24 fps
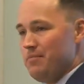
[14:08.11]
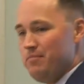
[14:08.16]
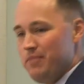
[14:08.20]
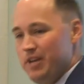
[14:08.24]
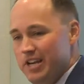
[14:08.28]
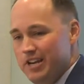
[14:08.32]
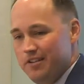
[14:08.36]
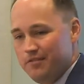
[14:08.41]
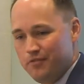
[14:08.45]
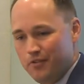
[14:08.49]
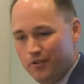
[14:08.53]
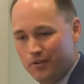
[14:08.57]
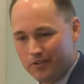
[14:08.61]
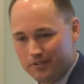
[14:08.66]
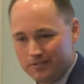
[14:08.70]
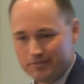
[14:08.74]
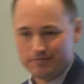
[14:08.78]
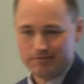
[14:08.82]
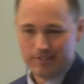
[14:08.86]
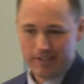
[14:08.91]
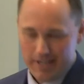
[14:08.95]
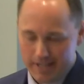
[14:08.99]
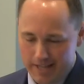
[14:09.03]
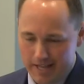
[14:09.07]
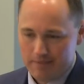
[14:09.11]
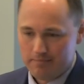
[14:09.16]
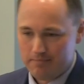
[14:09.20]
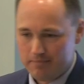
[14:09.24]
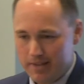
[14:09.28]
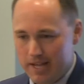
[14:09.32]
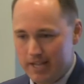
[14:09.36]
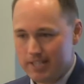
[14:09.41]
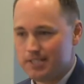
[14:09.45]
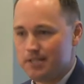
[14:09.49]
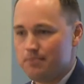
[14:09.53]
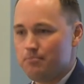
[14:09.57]
it meaningful? Yeah,
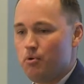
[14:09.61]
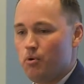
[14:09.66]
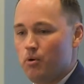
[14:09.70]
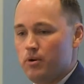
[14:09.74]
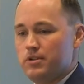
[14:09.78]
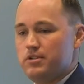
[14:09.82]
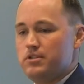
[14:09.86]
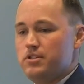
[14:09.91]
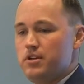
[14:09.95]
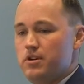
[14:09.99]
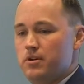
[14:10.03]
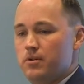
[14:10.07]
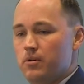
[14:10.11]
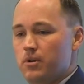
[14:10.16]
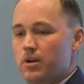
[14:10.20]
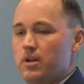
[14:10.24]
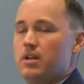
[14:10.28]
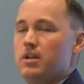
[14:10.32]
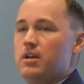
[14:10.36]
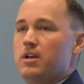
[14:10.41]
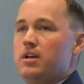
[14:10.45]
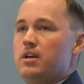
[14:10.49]
that's important too.